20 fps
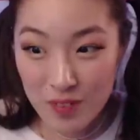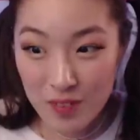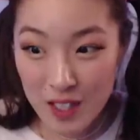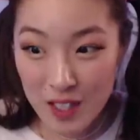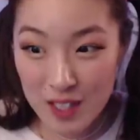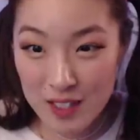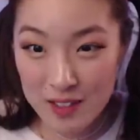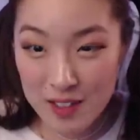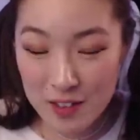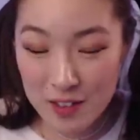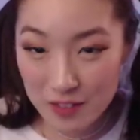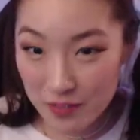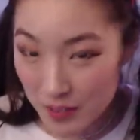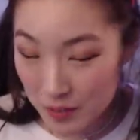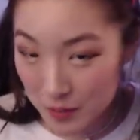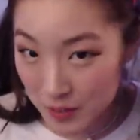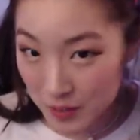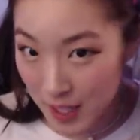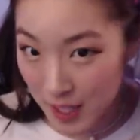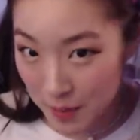It's not over.
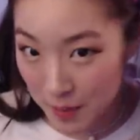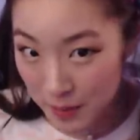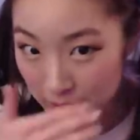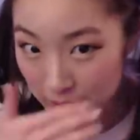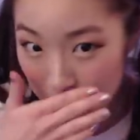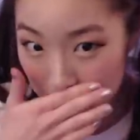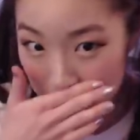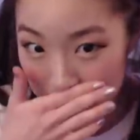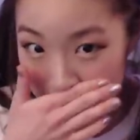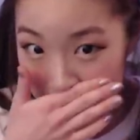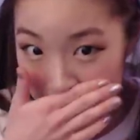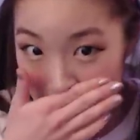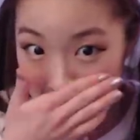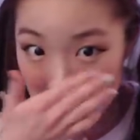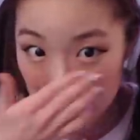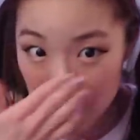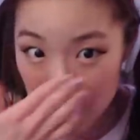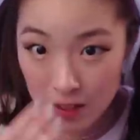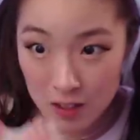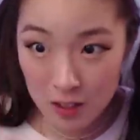What's happening?
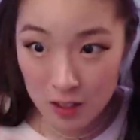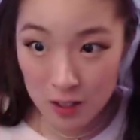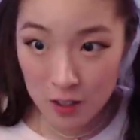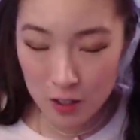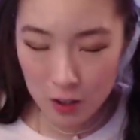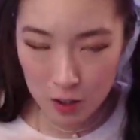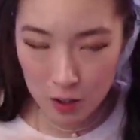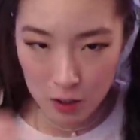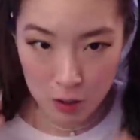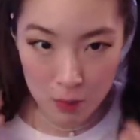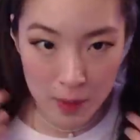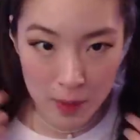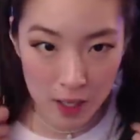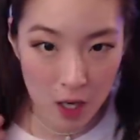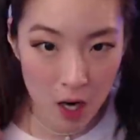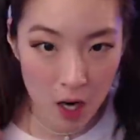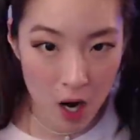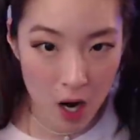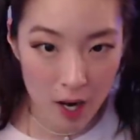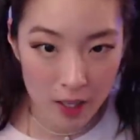Oh my
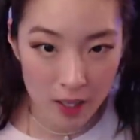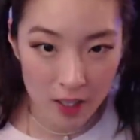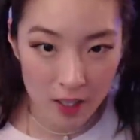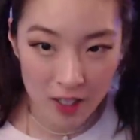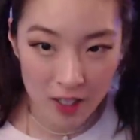god.